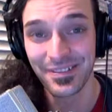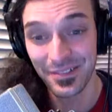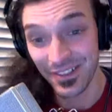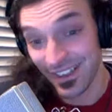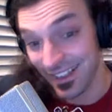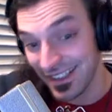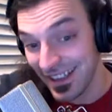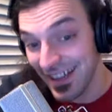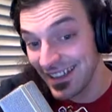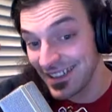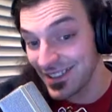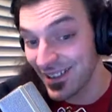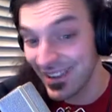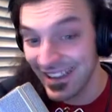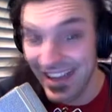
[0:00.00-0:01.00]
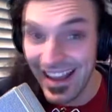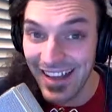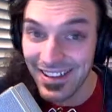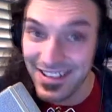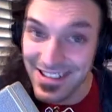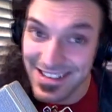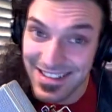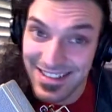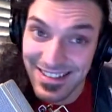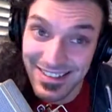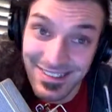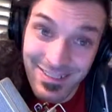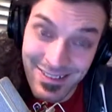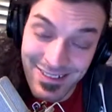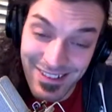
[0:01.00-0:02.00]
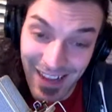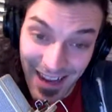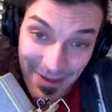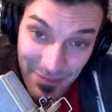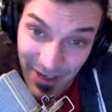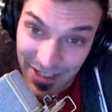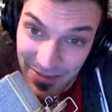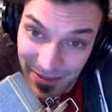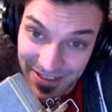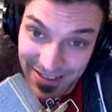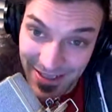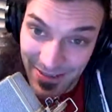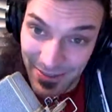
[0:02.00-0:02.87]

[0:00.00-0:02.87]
Like, hey, it's already out. I brushed my teeth